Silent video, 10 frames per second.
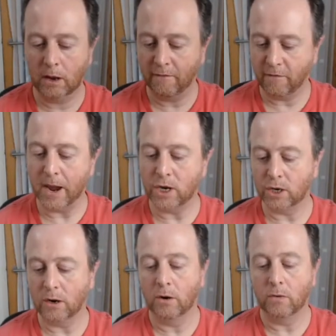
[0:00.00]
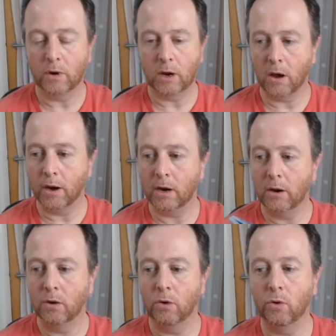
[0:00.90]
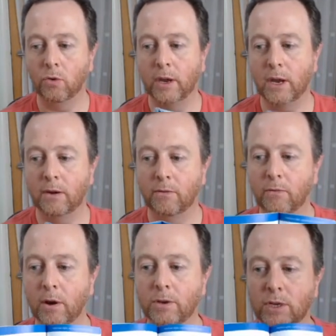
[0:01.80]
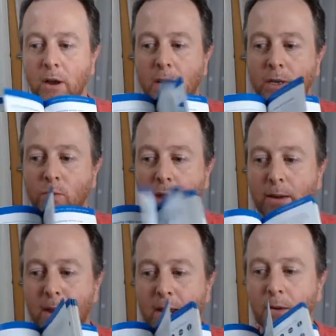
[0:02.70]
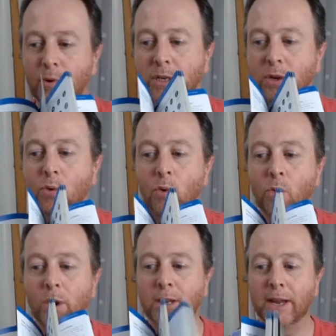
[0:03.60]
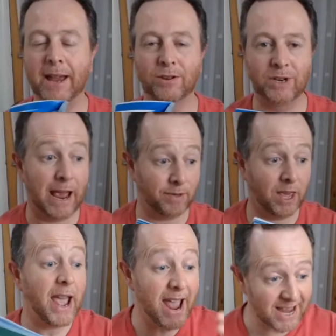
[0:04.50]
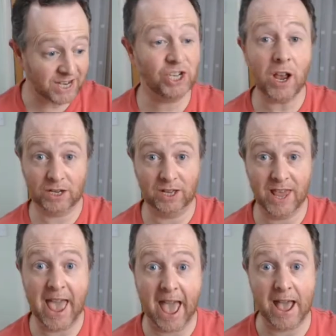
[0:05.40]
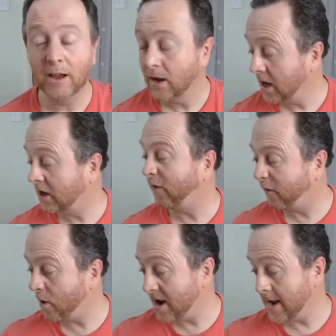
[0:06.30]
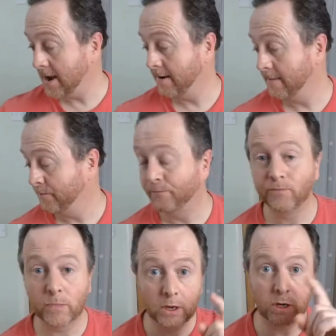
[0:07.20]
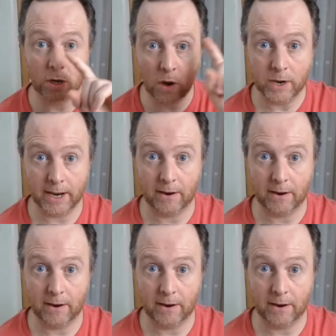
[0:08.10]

information regarding all the road signs and what they mean. It puts it all into extra depth. It's just there. It's free. Go and